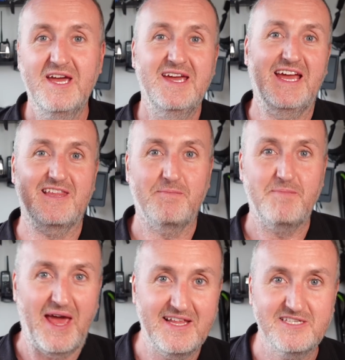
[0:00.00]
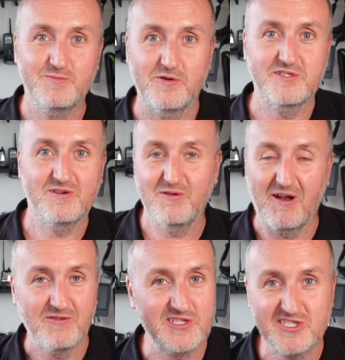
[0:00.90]
It depends
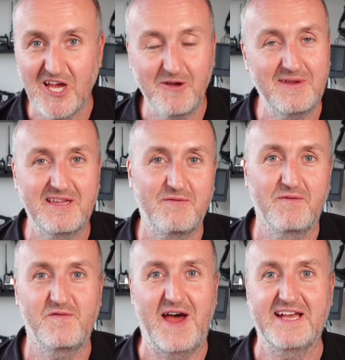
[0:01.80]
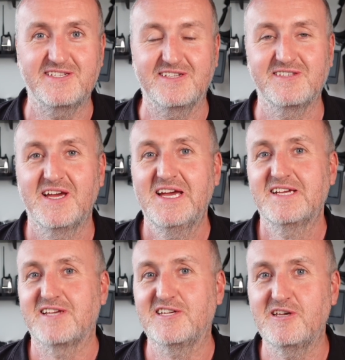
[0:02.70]
on so many different factors.
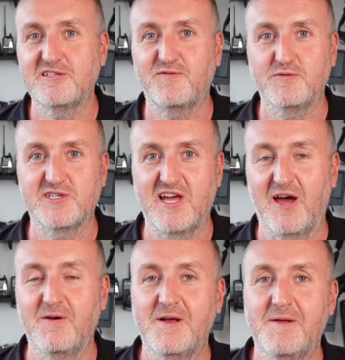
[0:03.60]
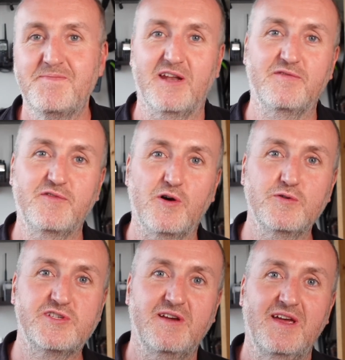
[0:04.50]
So it's useful to know. And of
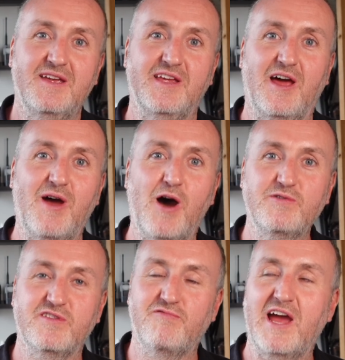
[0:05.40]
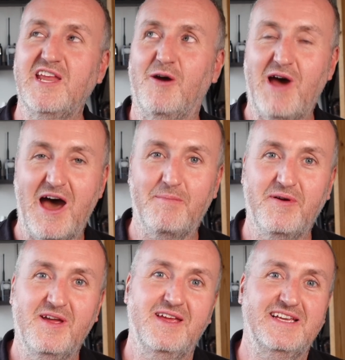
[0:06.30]
course, you know, holding the radio up
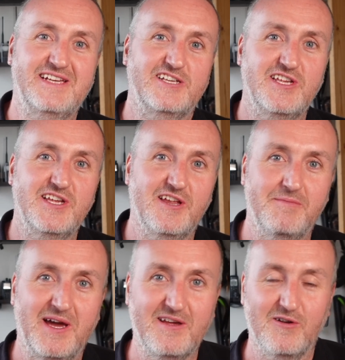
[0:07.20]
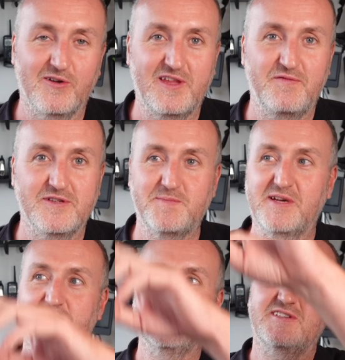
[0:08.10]
is actually going to make a lot of difference,
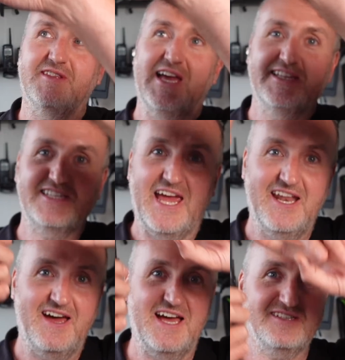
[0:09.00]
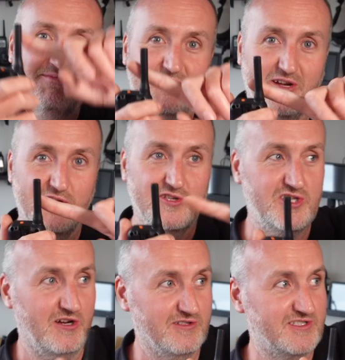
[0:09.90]
because the antenna has a good
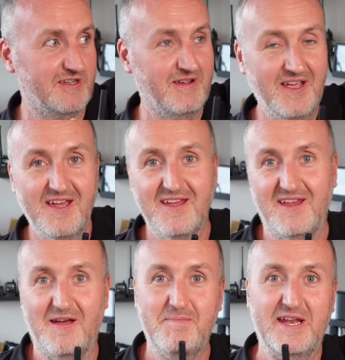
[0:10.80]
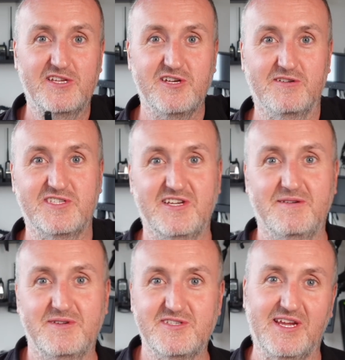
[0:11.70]
chance to, you know, better chance
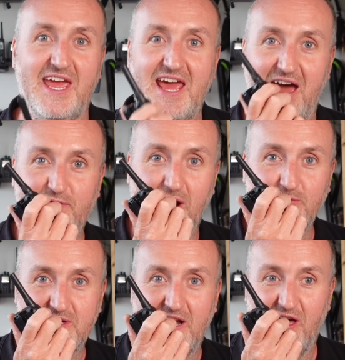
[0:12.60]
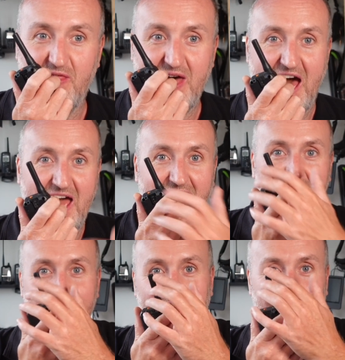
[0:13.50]
to get out. If you're holding it like that,
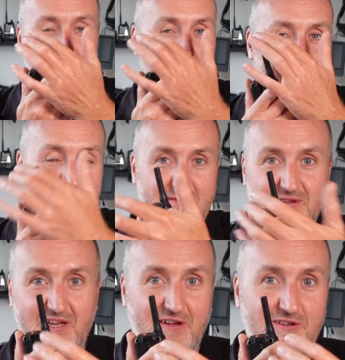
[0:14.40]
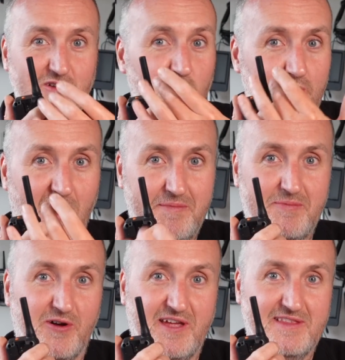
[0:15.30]
then it might be, you know, you might be
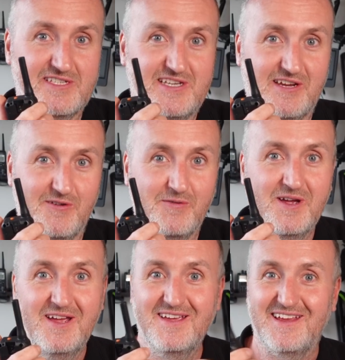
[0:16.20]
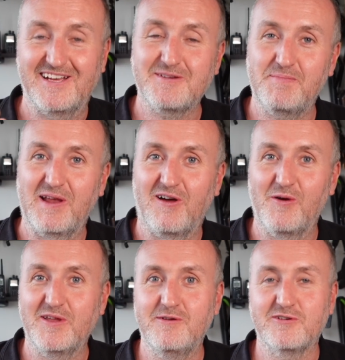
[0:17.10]
blocking the signal. You know, it's a bit like
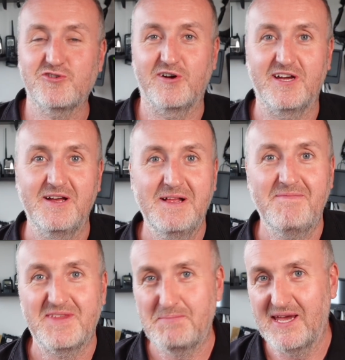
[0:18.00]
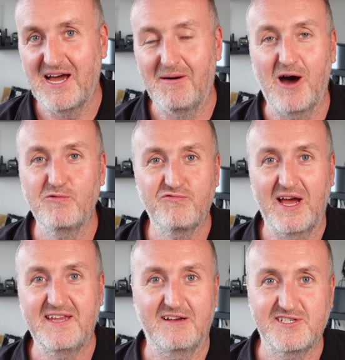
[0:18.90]
when you were trying to pick up old
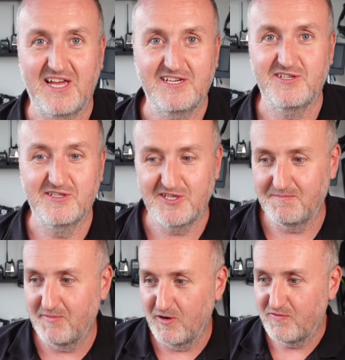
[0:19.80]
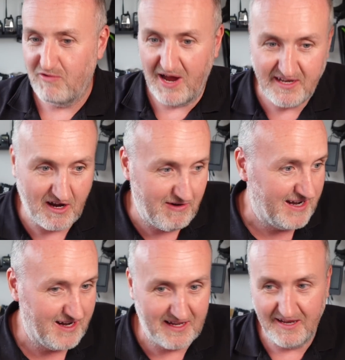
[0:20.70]
radio stations. You'd move the radio
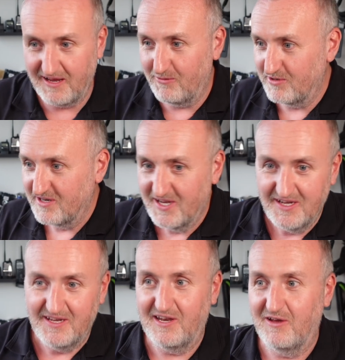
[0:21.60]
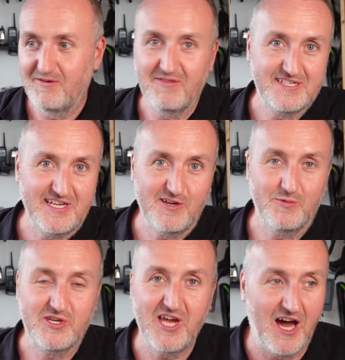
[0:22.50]
around and it would, you know, the signal
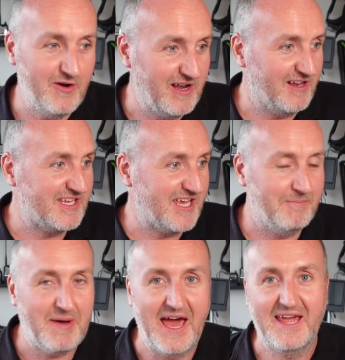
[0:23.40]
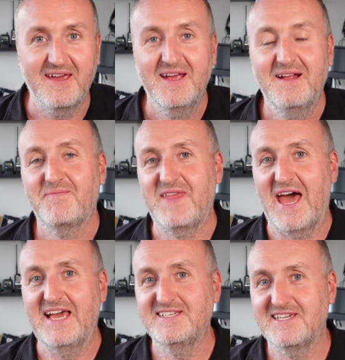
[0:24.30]
would go and it'd come back.
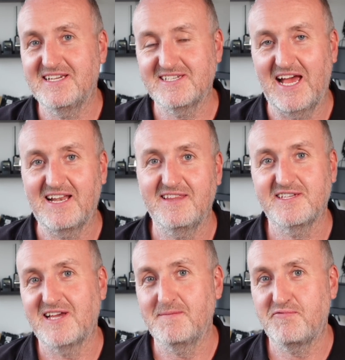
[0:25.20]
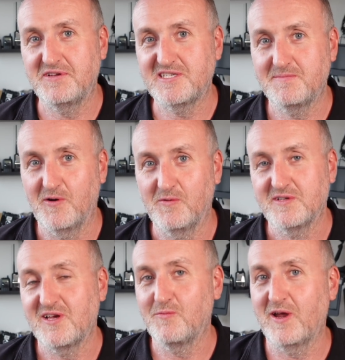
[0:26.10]
That is exactly the same principle.
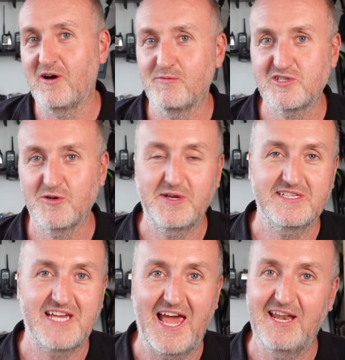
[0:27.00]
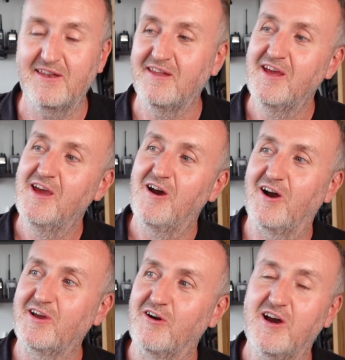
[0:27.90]
So when I was talking to Helen,
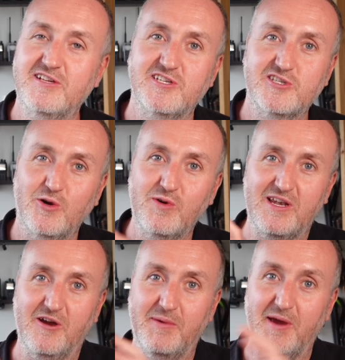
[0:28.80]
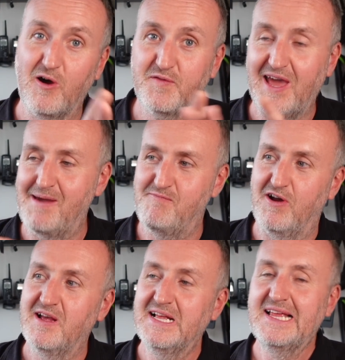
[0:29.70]
I got her to talk a little bit off
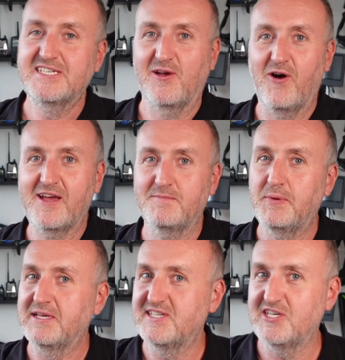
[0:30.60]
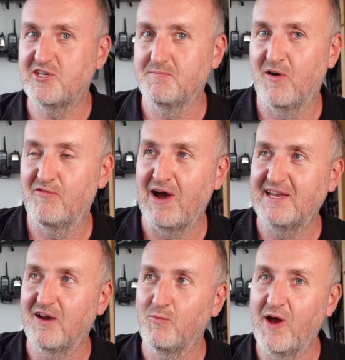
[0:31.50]
camera so I could position my
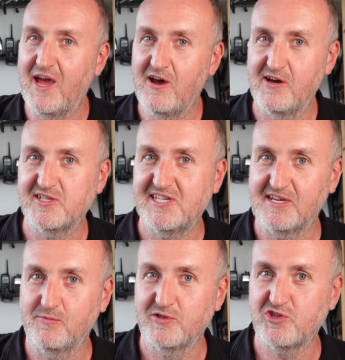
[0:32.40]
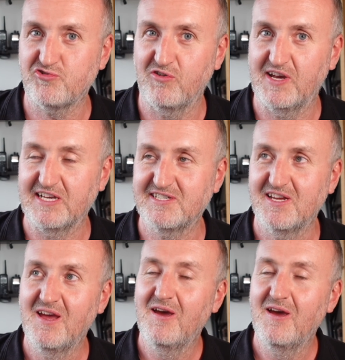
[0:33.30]
radio where her signal was strongest.